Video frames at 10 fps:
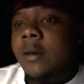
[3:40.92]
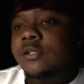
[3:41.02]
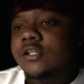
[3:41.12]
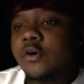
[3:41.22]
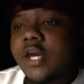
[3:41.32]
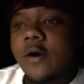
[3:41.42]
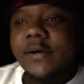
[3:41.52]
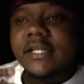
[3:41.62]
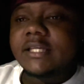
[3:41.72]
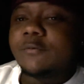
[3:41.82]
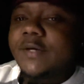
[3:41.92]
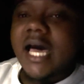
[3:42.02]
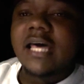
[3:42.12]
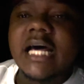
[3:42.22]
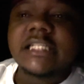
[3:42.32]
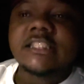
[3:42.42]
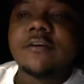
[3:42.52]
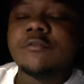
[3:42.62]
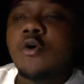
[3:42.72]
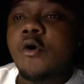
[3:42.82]
So, yeah, we got a lot of
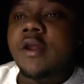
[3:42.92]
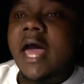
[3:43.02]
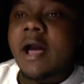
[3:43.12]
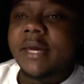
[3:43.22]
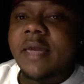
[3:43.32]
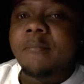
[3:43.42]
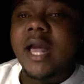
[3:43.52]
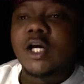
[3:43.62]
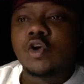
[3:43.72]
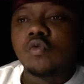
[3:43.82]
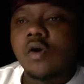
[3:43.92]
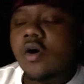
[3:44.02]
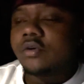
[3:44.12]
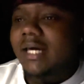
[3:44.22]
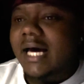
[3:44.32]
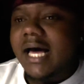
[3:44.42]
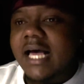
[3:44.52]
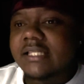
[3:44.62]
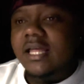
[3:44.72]
stuff going. Like, I'm getting back on the road, you guys.